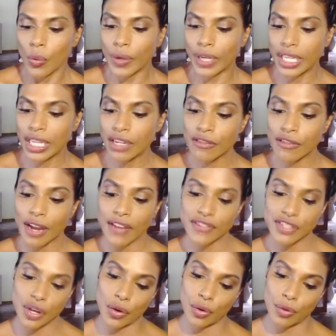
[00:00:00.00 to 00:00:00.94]
he
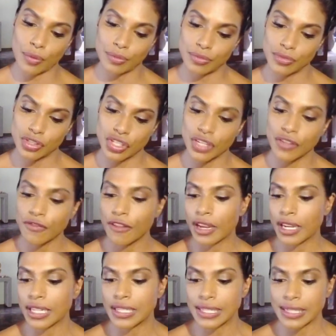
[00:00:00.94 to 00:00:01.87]
arrived home, Chief
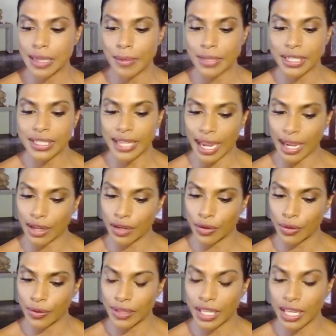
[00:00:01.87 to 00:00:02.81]
Raiden summoned
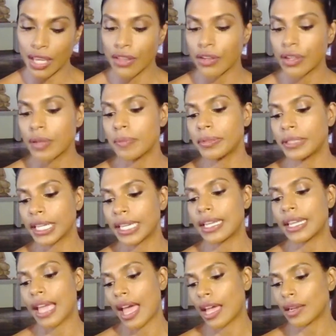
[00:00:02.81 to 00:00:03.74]
Gecko and the other
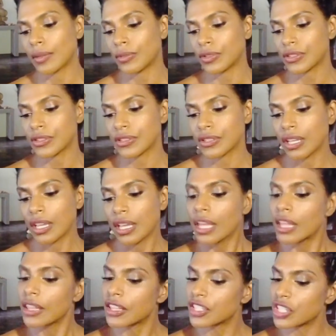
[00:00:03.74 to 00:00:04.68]
complaining animals.
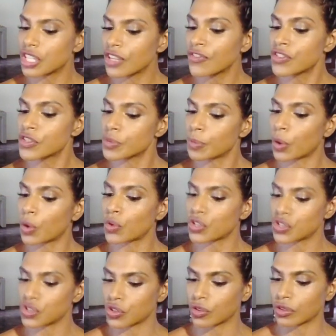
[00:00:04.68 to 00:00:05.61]
The chief spoke
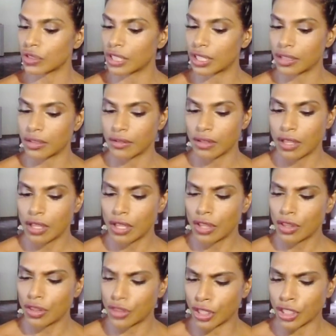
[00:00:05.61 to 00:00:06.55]
sternly.
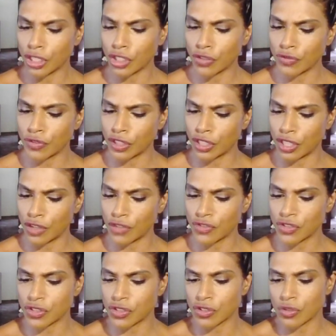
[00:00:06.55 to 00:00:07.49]
"Think of the
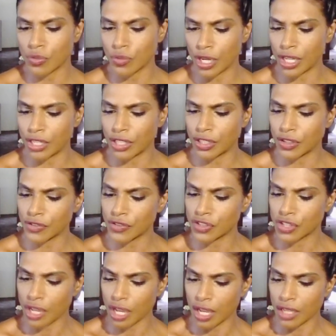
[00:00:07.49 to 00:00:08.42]
gifts the rain gives
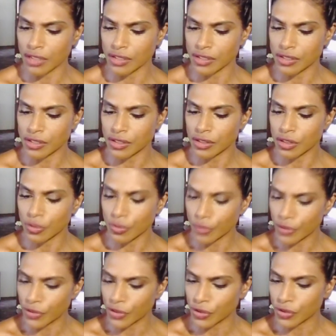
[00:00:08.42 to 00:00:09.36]
to us, the
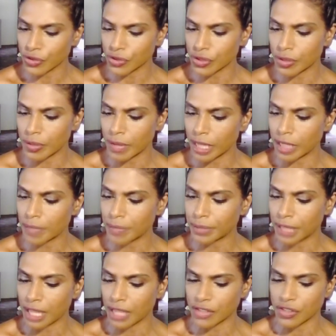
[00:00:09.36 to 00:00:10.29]
rivers, the many
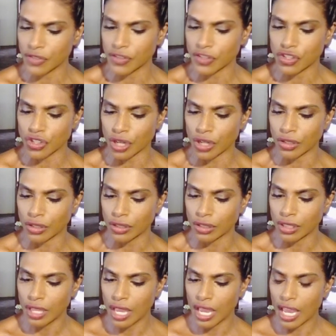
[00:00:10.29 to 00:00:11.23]
plants of the jungle,
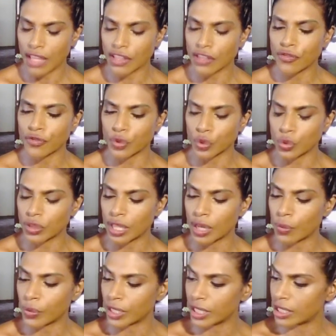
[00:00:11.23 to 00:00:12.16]
and the food
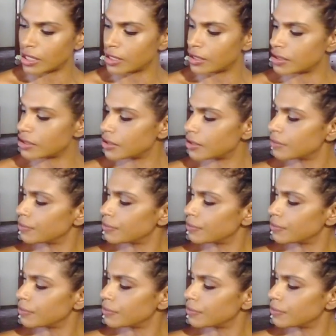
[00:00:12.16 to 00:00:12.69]
that we eat."